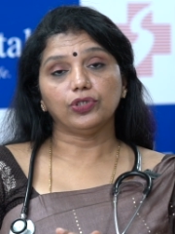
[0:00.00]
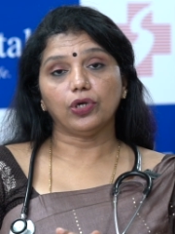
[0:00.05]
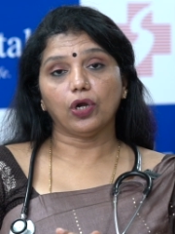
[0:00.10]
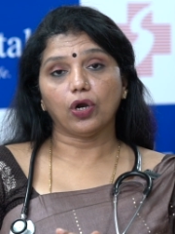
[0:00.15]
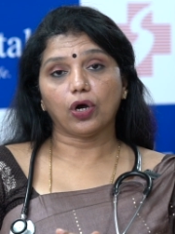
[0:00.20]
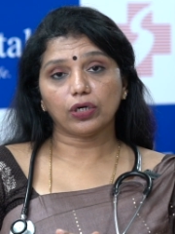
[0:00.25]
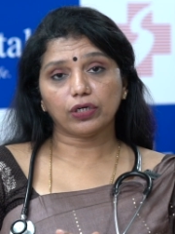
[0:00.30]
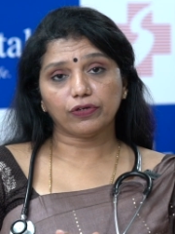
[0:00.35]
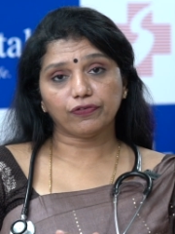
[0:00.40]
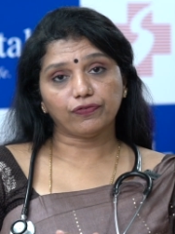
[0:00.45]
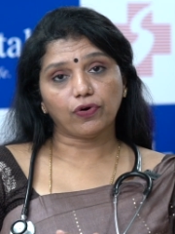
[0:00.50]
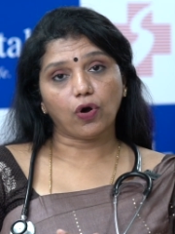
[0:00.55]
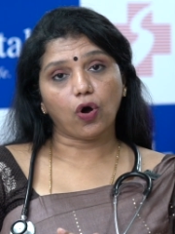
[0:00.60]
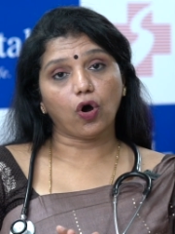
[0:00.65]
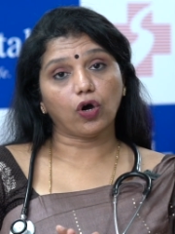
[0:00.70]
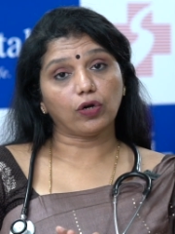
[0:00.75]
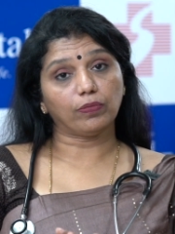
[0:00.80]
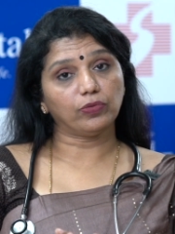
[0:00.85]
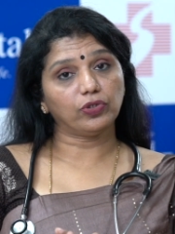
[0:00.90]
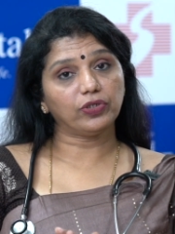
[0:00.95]
lot of
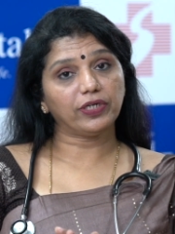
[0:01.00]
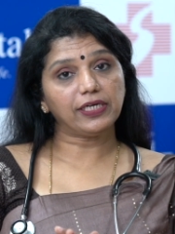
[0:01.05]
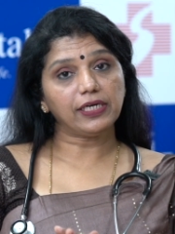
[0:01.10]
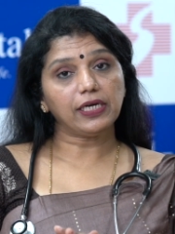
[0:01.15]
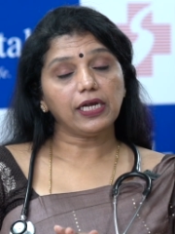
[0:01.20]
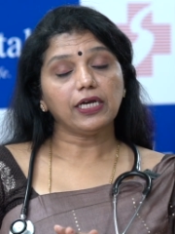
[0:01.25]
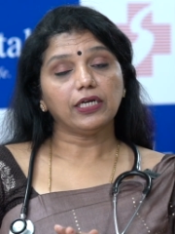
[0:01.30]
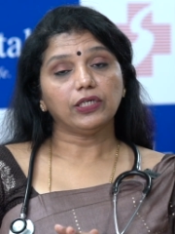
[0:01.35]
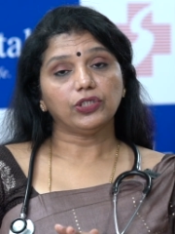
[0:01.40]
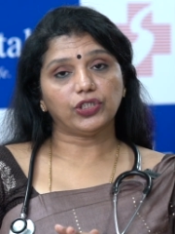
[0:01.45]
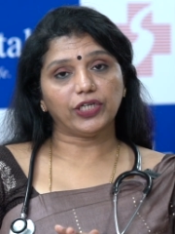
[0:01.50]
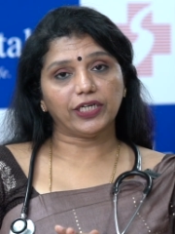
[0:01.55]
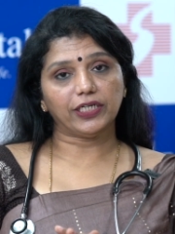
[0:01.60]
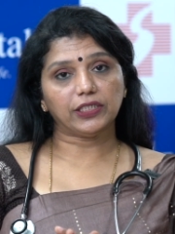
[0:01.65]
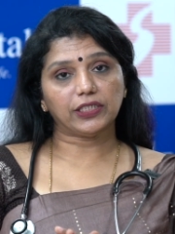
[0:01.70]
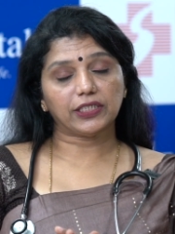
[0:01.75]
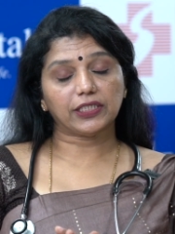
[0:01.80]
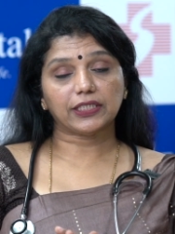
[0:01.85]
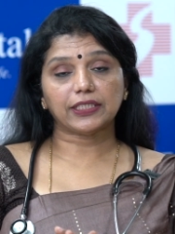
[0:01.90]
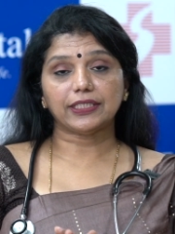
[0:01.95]
hormonal
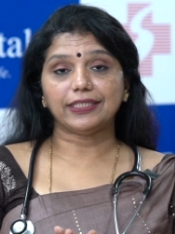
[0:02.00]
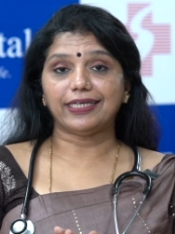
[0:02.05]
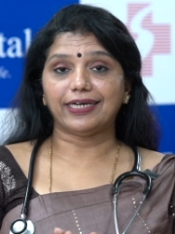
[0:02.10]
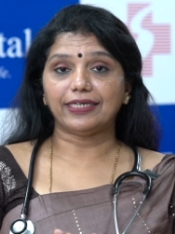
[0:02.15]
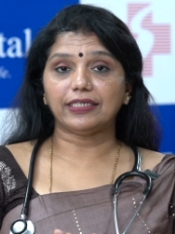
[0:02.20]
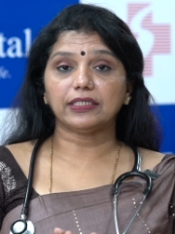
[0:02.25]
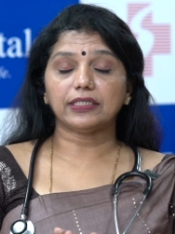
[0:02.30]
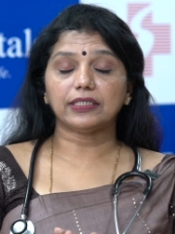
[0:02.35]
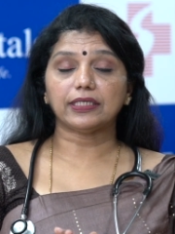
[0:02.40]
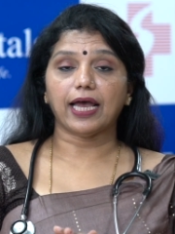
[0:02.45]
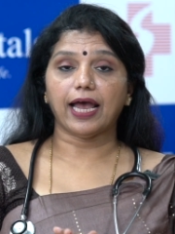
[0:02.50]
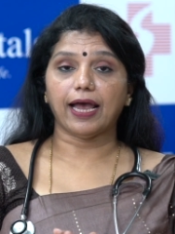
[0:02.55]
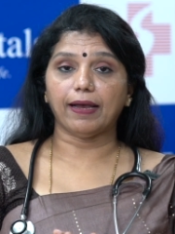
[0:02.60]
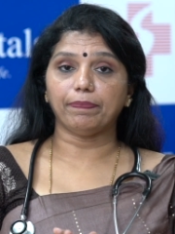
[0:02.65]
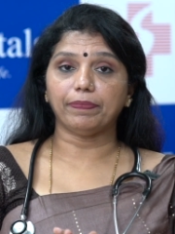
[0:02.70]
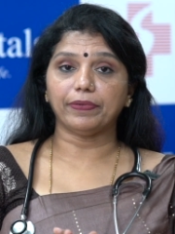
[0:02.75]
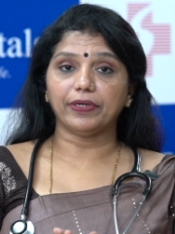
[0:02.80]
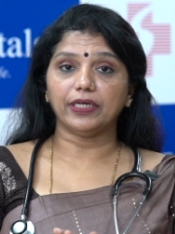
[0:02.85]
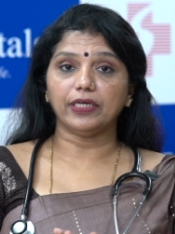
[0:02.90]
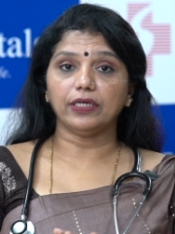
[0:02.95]
changes that is
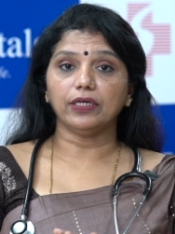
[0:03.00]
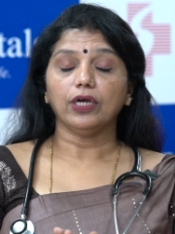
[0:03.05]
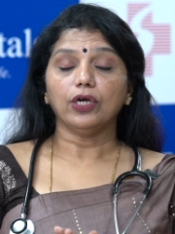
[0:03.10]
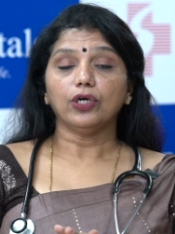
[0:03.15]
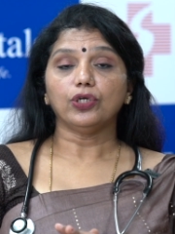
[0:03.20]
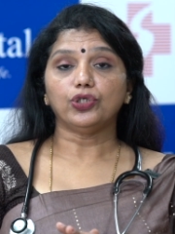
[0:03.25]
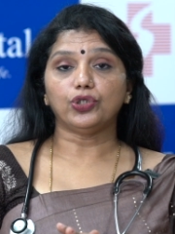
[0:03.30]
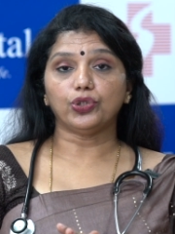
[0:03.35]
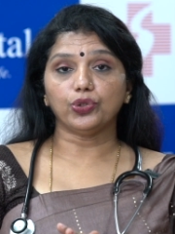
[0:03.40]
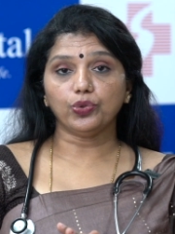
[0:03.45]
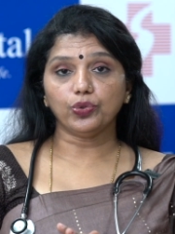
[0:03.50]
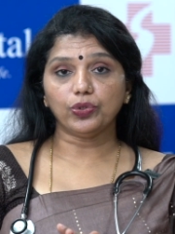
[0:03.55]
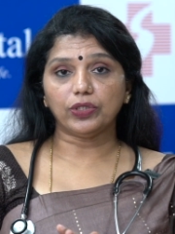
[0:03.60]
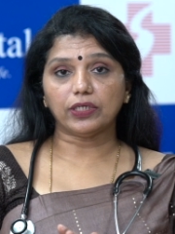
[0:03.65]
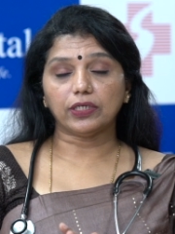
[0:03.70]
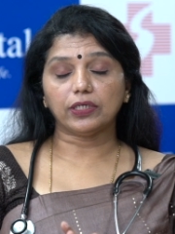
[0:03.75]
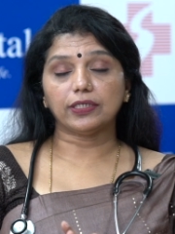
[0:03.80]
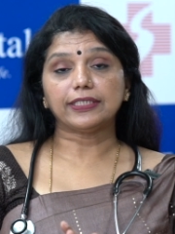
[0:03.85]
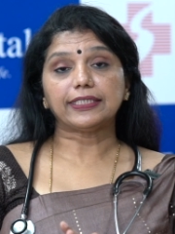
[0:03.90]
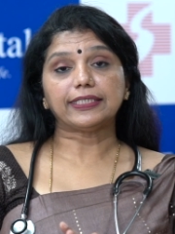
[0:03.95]
happening to
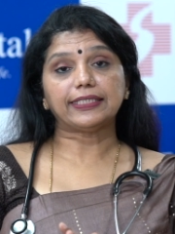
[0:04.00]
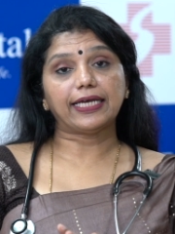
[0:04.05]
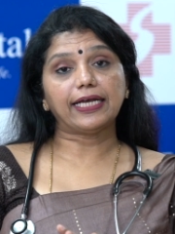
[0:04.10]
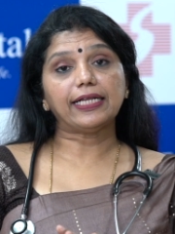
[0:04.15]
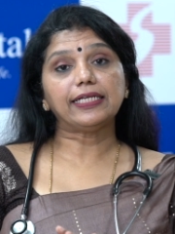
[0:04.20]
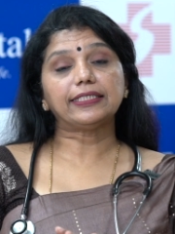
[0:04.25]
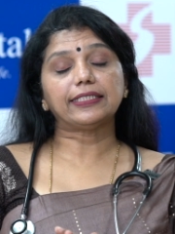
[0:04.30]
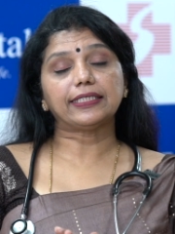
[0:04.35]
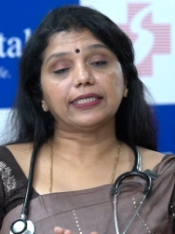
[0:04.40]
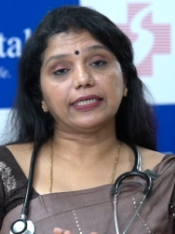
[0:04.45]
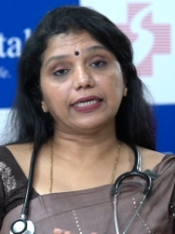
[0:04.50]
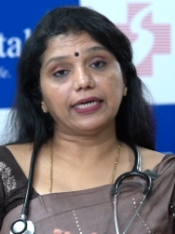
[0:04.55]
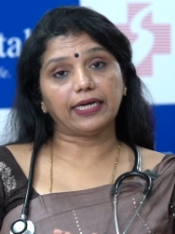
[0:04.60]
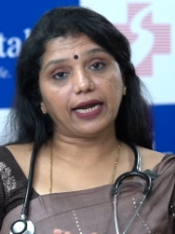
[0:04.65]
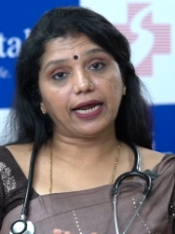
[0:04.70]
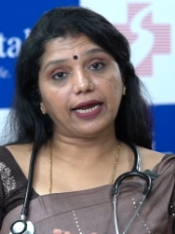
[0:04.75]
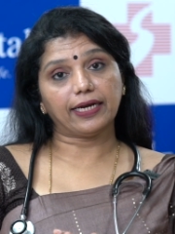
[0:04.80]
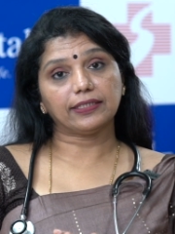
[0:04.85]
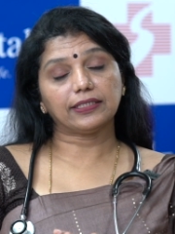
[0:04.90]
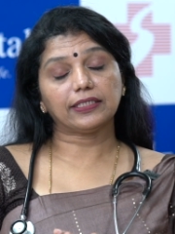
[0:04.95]
the cells and
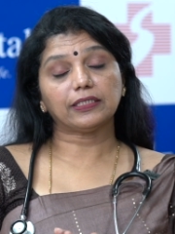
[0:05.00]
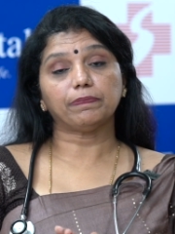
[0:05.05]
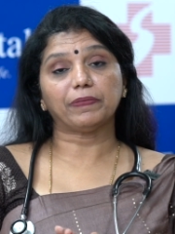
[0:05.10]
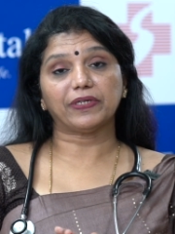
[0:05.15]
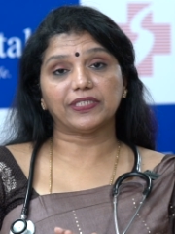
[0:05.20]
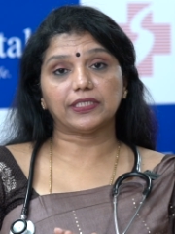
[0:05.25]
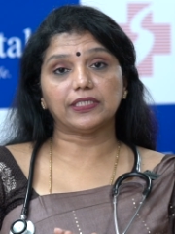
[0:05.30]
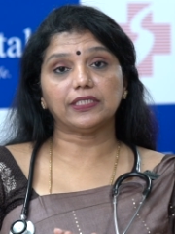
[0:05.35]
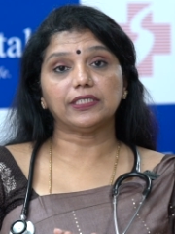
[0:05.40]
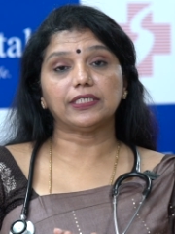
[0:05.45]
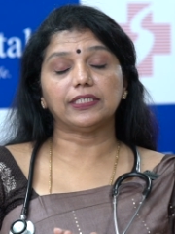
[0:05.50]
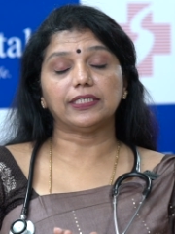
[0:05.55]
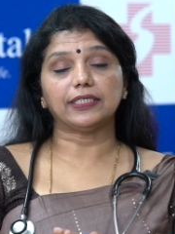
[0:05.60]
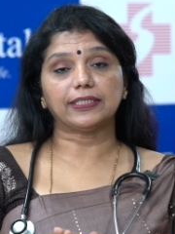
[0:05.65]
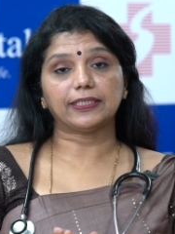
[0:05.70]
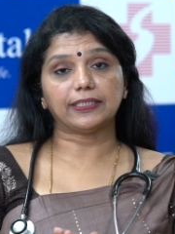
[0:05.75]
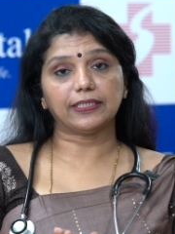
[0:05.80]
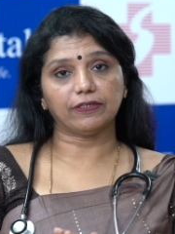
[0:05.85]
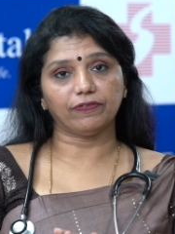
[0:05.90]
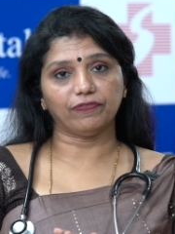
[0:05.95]
glands present in the
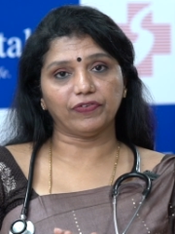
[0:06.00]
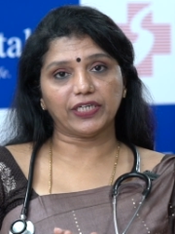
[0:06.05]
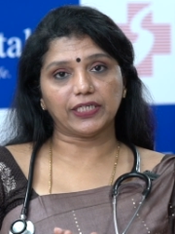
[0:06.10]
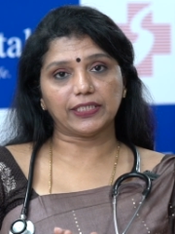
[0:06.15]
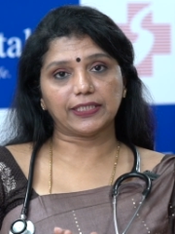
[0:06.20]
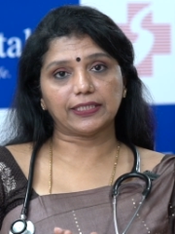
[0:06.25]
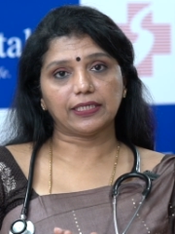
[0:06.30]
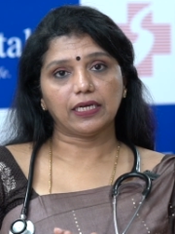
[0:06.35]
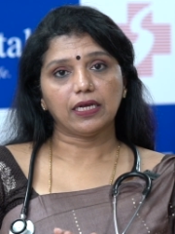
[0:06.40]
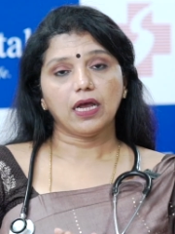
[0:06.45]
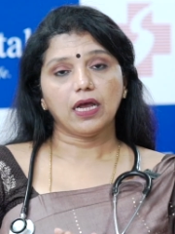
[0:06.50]
cervix.